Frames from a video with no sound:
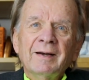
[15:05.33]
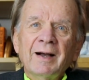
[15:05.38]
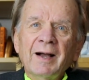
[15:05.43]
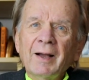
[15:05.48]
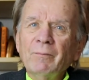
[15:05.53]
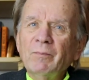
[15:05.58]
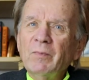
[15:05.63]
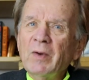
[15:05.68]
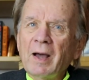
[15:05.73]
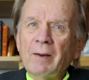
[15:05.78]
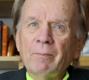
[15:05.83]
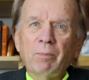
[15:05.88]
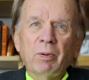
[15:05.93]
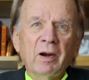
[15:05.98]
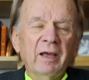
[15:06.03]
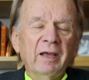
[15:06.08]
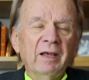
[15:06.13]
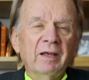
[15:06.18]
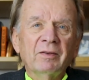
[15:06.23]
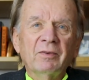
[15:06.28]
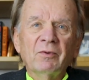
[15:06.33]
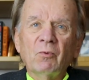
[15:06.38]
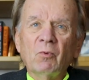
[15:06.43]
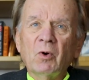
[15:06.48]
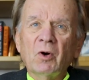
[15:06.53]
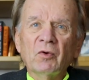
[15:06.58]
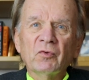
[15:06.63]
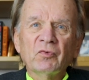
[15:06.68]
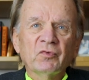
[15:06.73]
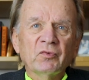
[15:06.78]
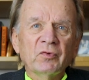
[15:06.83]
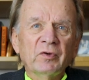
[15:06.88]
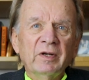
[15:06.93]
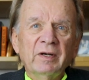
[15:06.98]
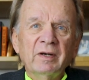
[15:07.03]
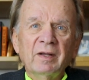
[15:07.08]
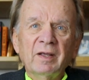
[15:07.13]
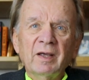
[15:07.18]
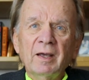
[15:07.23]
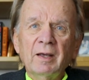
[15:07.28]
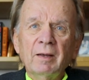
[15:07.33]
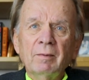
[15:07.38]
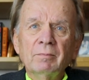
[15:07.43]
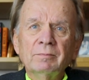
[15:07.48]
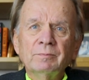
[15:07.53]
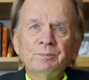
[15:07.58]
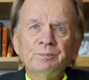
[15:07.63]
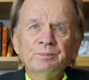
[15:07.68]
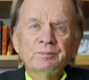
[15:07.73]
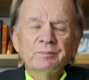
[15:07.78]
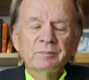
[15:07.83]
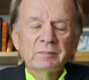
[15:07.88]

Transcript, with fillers: I'm not playing the Wall Street game.